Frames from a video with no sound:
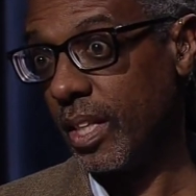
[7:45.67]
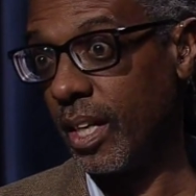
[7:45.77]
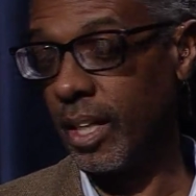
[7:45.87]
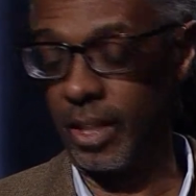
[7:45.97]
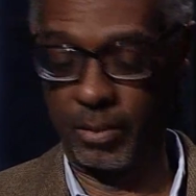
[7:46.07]

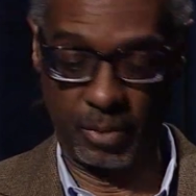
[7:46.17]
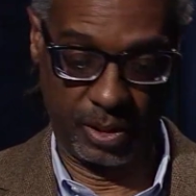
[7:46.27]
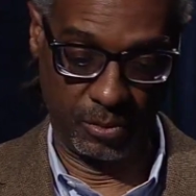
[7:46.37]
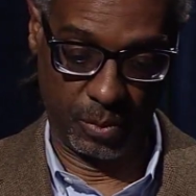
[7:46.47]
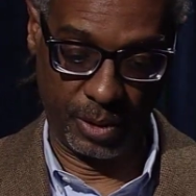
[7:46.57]
uh,
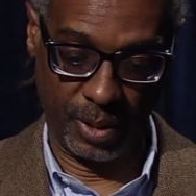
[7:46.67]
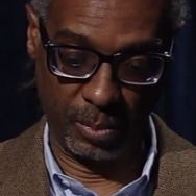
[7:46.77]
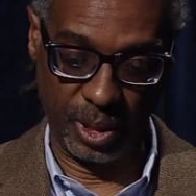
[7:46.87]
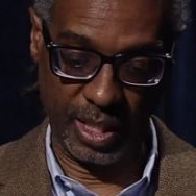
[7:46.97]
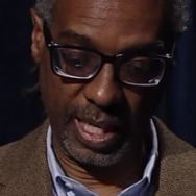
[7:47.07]
yes.
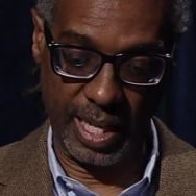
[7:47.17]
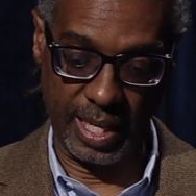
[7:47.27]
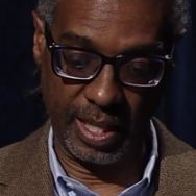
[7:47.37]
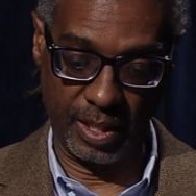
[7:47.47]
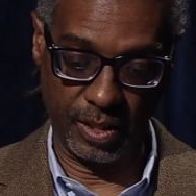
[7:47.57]
regrettably,
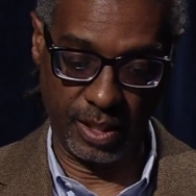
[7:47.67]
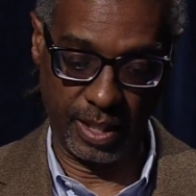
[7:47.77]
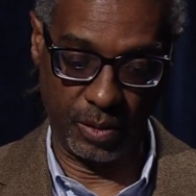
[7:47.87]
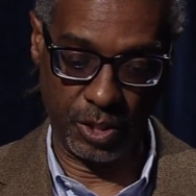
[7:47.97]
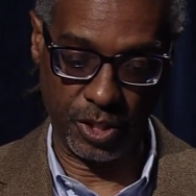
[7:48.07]
and
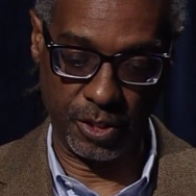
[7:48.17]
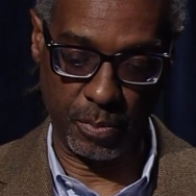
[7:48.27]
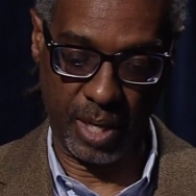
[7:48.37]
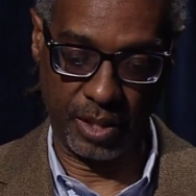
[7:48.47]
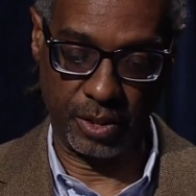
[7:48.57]
you know, Judge
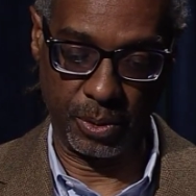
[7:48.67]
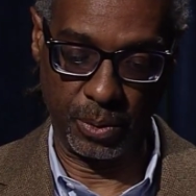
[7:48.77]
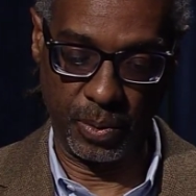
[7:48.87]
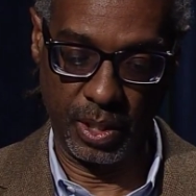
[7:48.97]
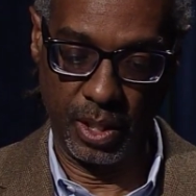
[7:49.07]

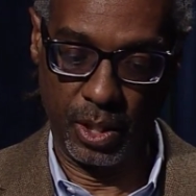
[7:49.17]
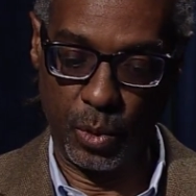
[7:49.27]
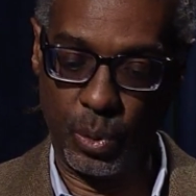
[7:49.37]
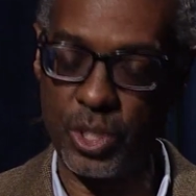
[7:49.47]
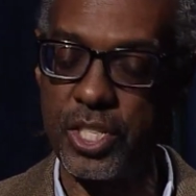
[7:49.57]
Matthew
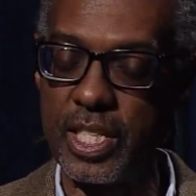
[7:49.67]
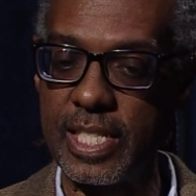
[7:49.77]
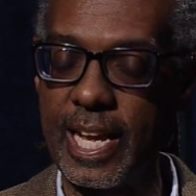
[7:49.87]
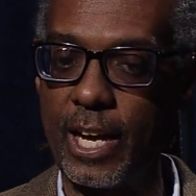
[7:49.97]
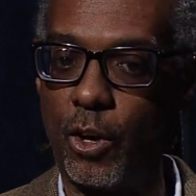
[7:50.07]
Wilson is
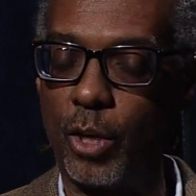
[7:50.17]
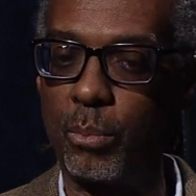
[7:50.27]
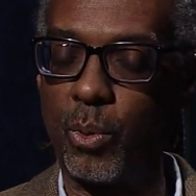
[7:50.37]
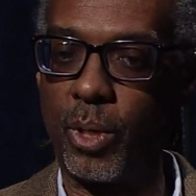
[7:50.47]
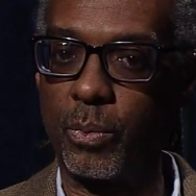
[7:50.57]
now on
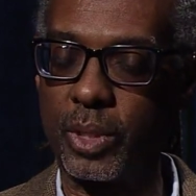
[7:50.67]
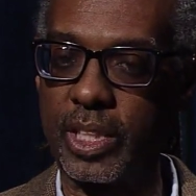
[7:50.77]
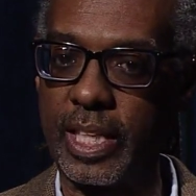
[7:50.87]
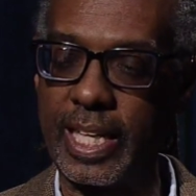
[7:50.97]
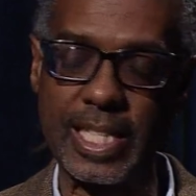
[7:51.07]
board with
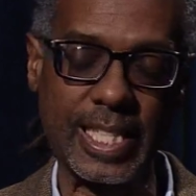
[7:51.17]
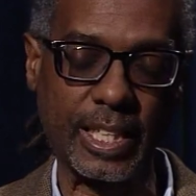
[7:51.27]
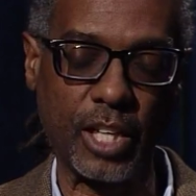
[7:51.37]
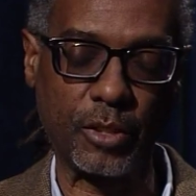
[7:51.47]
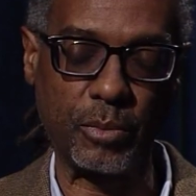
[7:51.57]
the case.
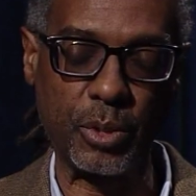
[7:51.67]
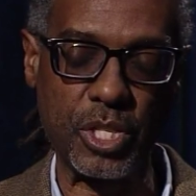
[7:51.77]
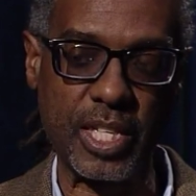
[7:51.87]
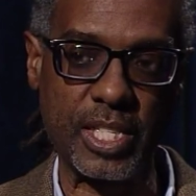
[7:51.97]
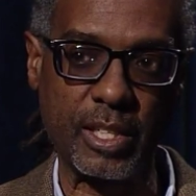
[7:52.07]
Do you
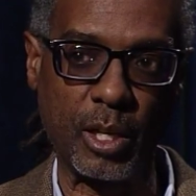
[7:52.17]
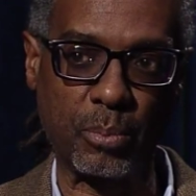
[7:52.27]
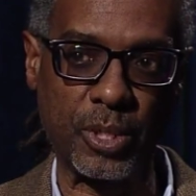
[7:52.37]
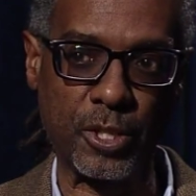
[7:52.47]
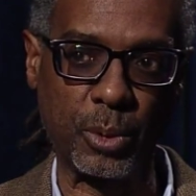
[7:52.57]
sense any
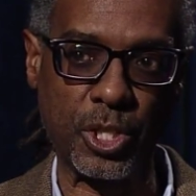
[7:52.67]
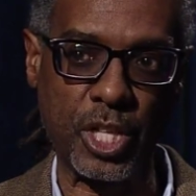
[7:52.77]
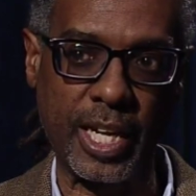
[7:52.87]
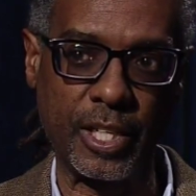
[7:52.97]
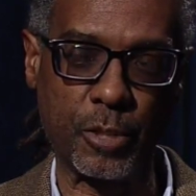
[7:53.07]
appreciable
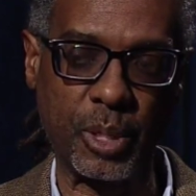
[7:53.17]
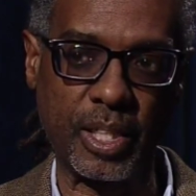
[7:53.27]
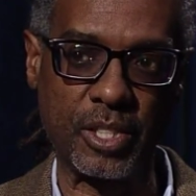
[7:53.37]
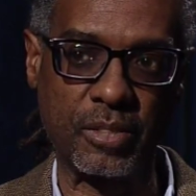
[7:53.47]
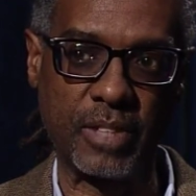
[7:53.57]
change
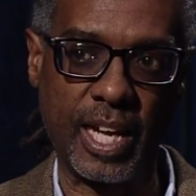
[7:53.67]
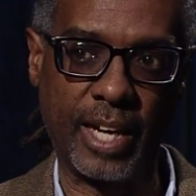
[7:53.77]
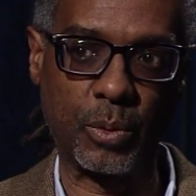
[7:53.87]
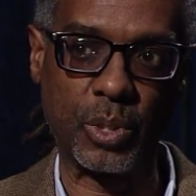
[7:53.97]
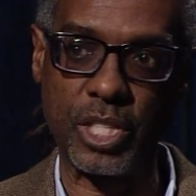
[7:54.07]
because of
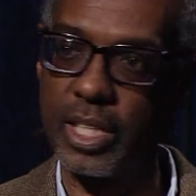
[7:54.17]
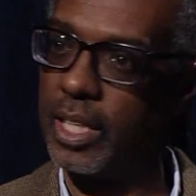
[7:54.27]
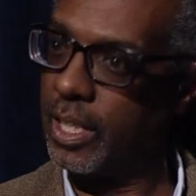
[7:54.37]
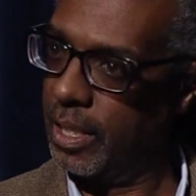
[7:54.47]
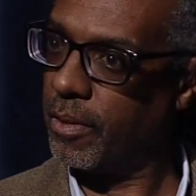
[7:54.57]
that, or is
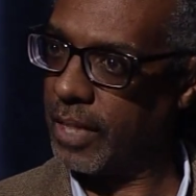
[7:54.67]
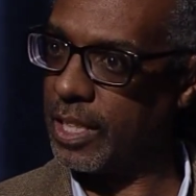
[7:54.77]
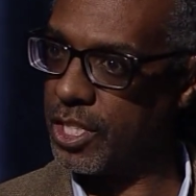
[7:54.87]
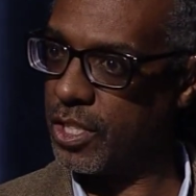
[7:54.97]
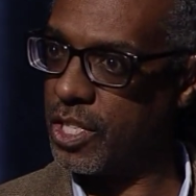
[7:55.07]

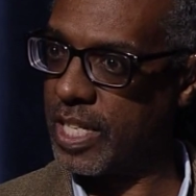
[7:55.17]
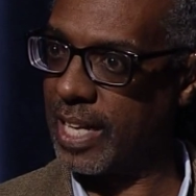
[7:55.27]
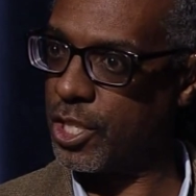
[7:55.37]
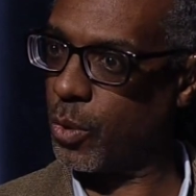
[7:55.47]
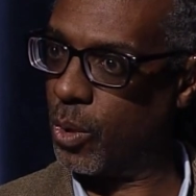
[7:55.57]
things just
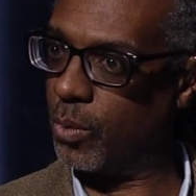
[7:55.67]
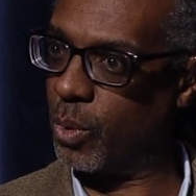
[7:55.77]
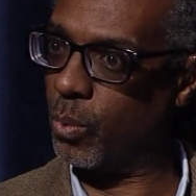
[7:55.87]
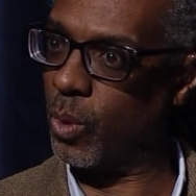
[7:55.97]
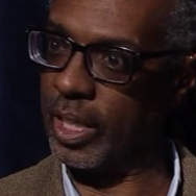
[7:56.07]
status quo and
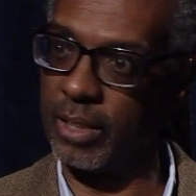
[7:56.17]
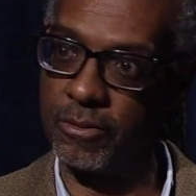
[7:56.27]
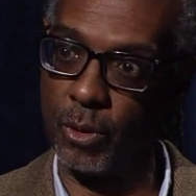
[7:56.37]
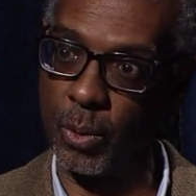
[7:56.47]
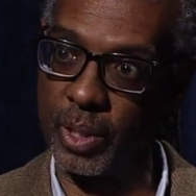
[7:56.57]
we're working
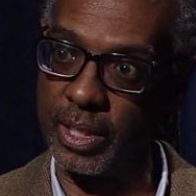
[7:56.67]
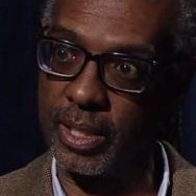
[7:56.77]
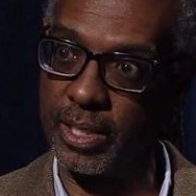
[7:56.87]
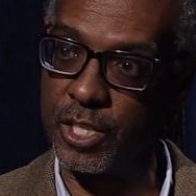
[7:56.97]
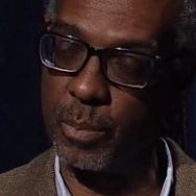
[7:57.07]
forward
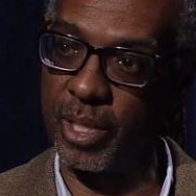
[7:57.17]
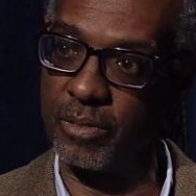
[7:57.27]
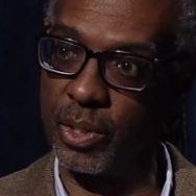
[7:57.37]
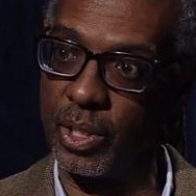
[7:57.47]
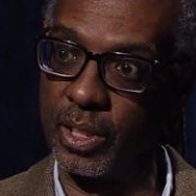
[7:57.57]
in spite
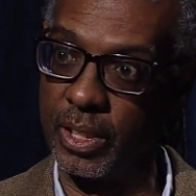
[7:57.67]
of it all?